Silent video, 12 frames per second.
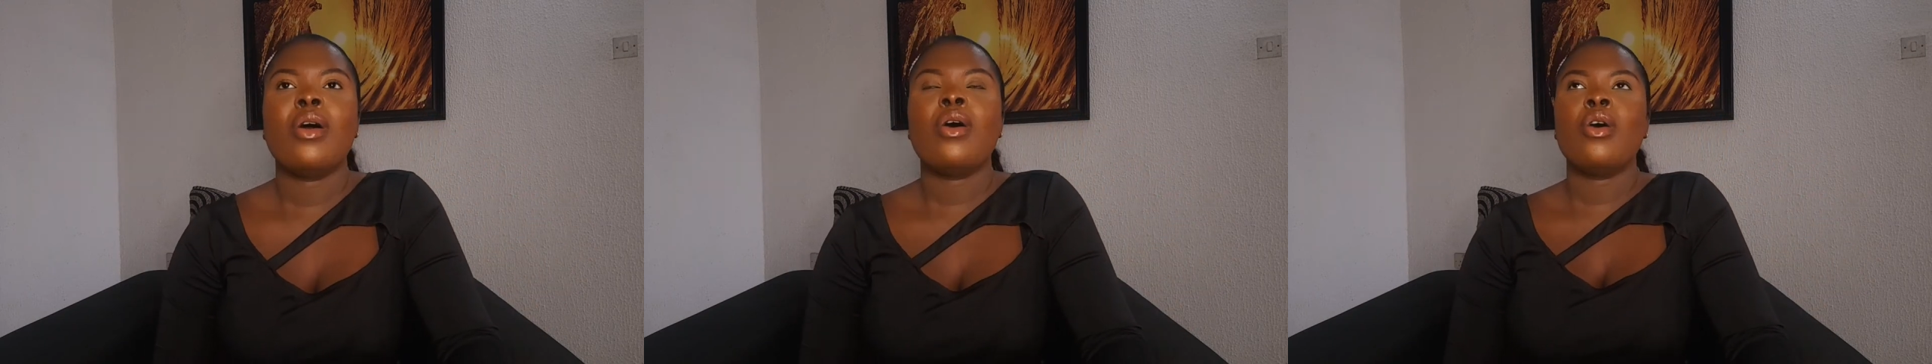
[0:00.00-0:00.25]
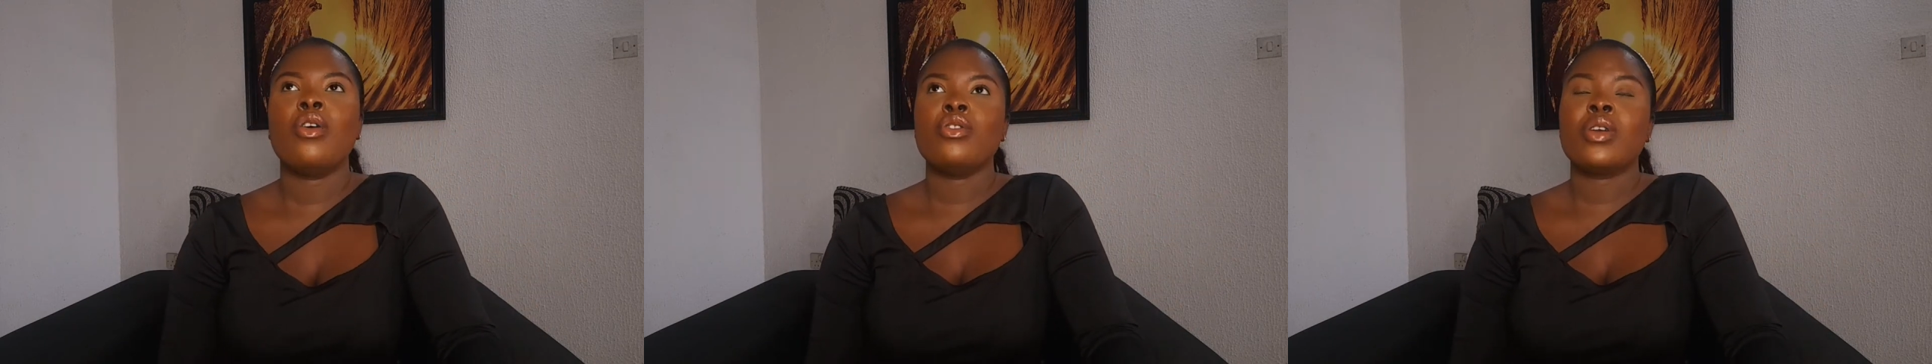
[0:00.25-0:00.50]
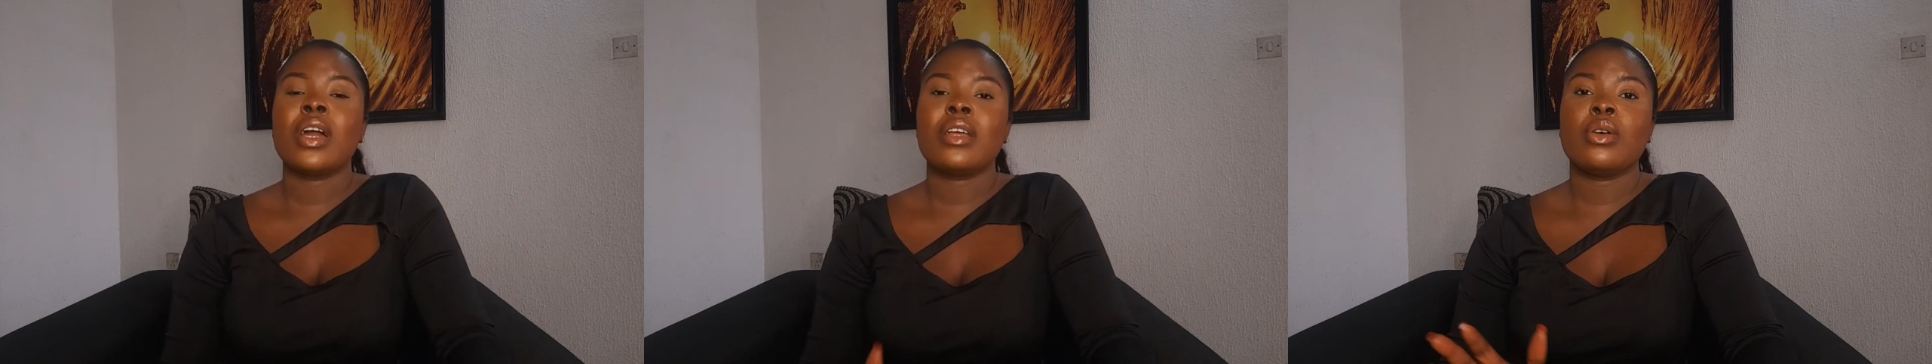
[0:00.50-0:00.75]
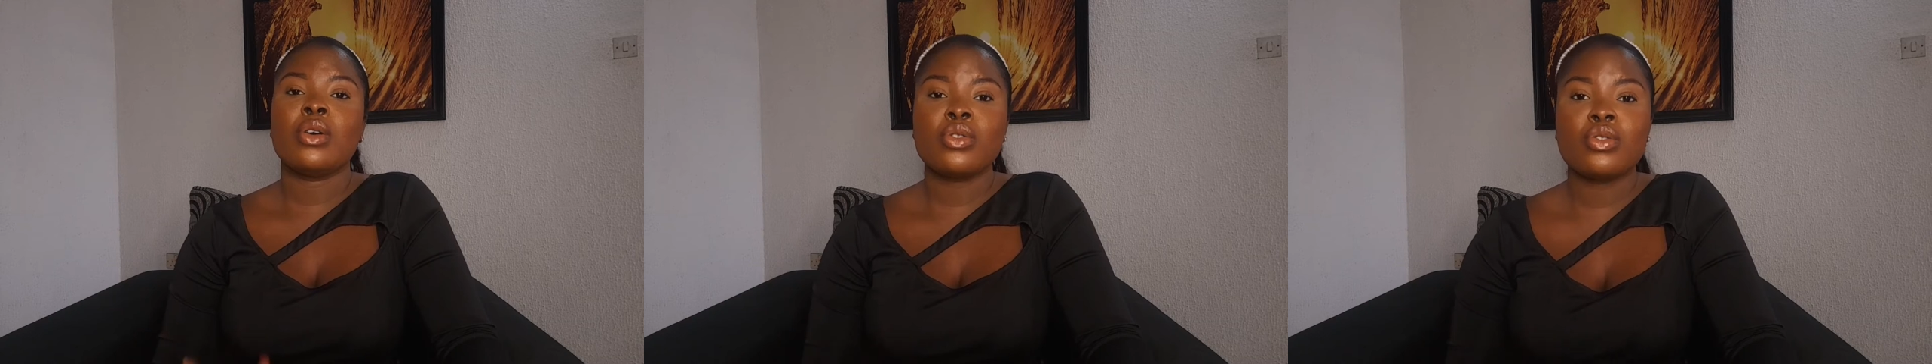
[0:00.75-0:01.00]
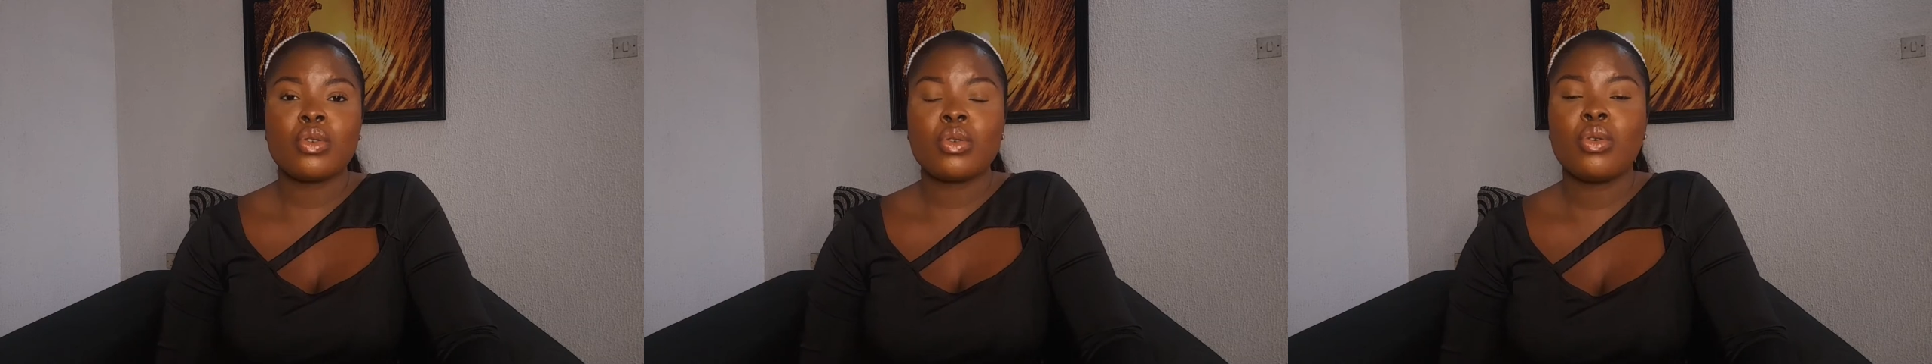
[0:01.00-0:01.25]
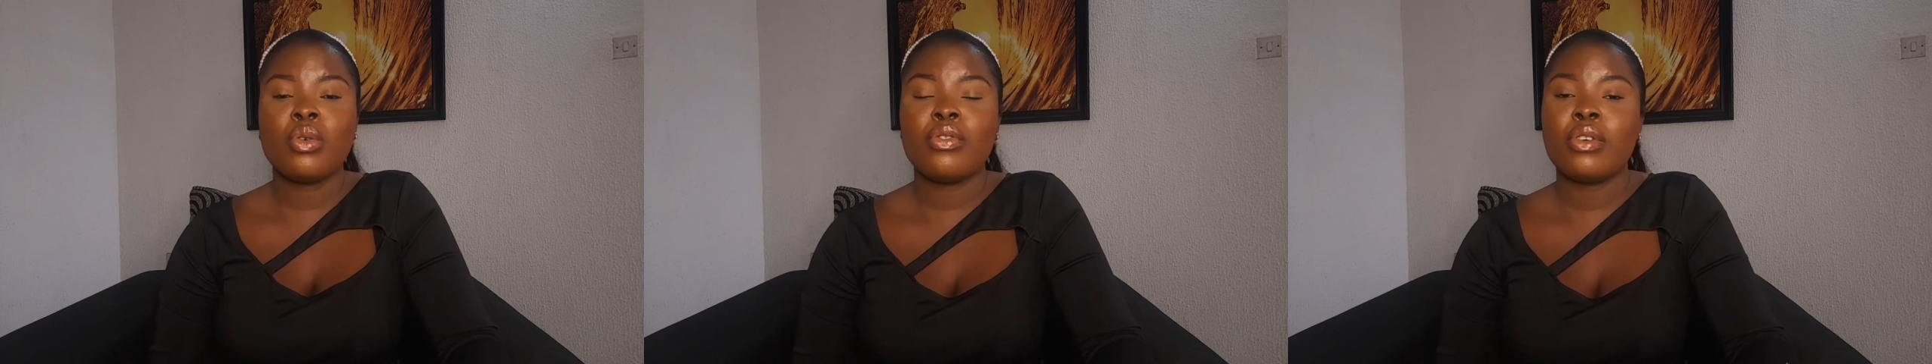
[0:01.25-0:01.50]
Or you can also
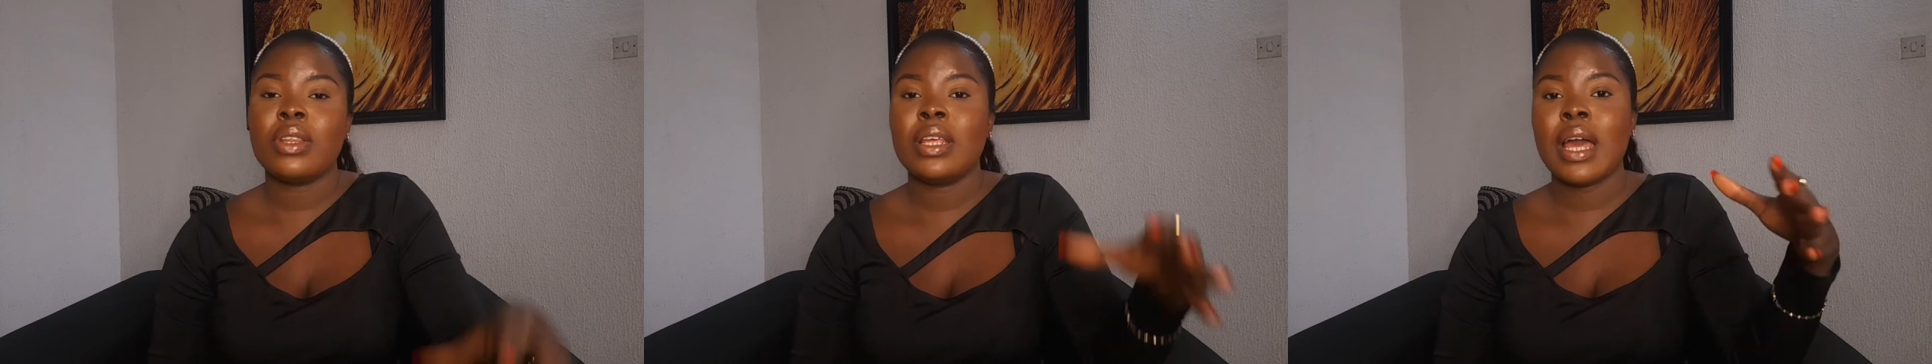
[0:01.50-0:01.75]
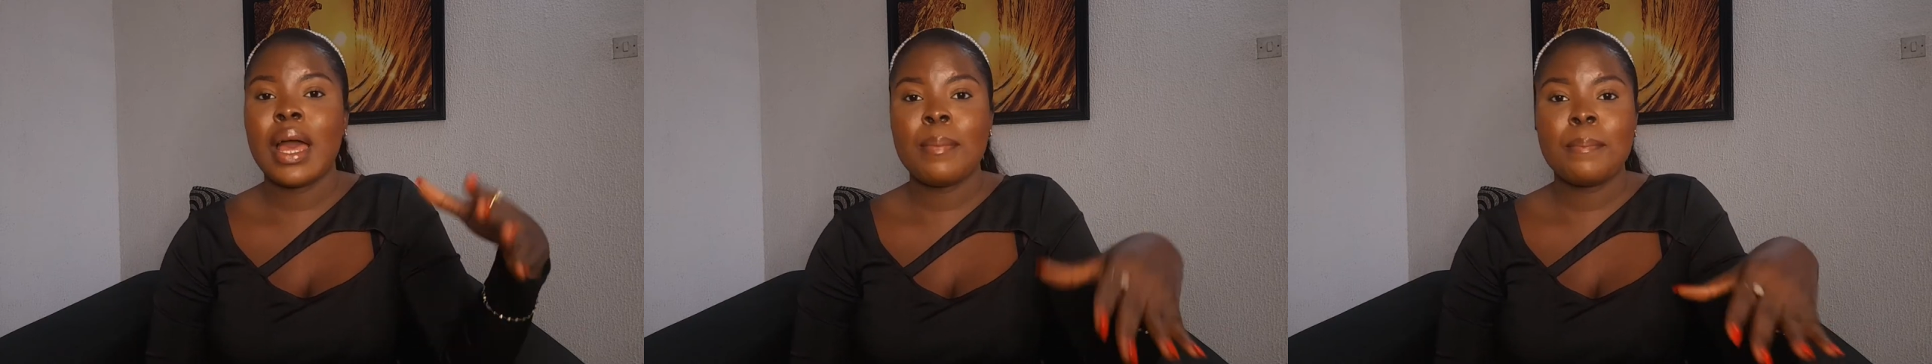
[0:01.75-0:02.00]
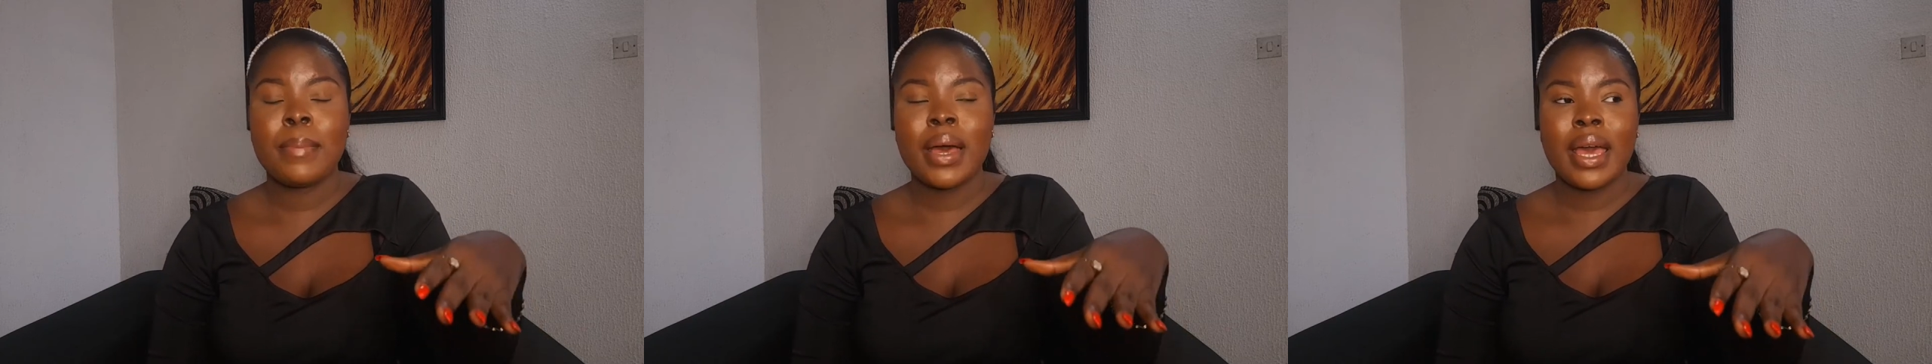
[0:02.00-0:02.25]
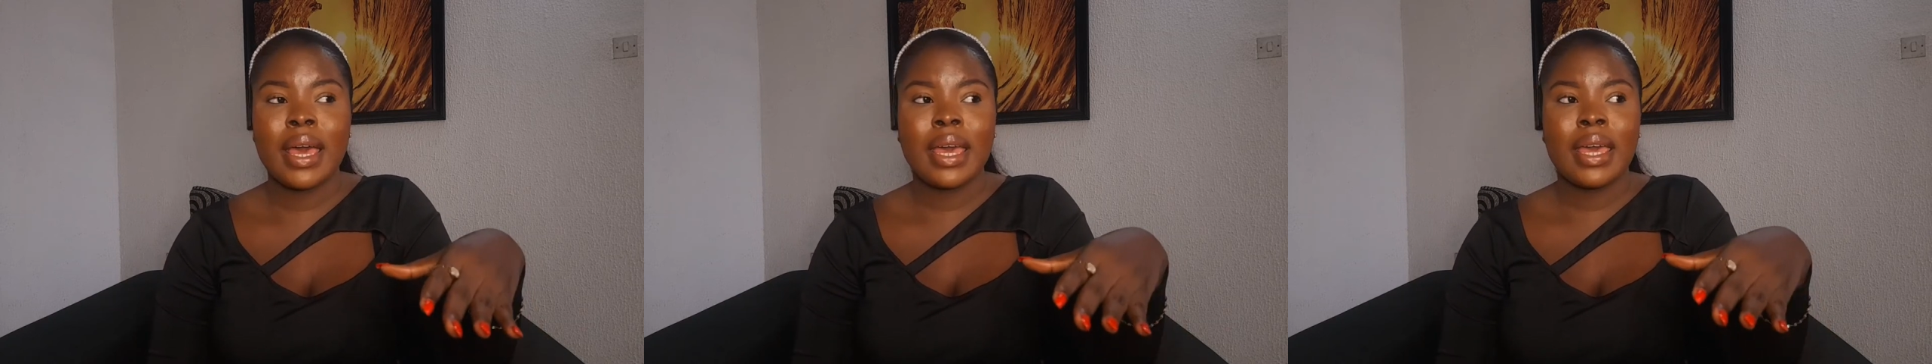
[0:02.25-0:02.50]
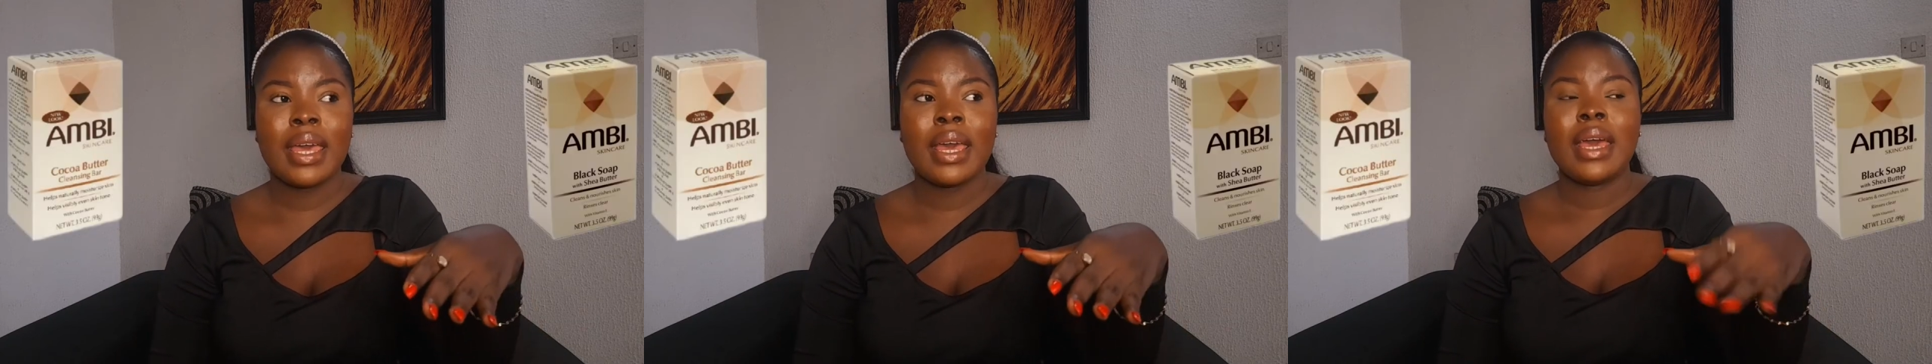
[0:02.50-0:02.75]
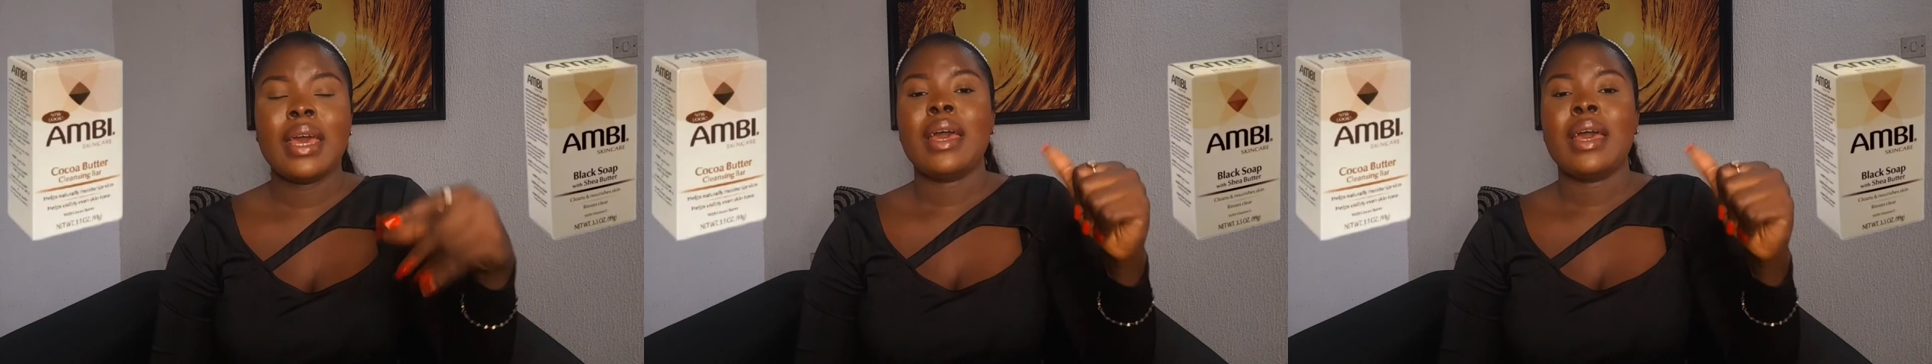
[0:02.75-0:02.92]
go for the Ambi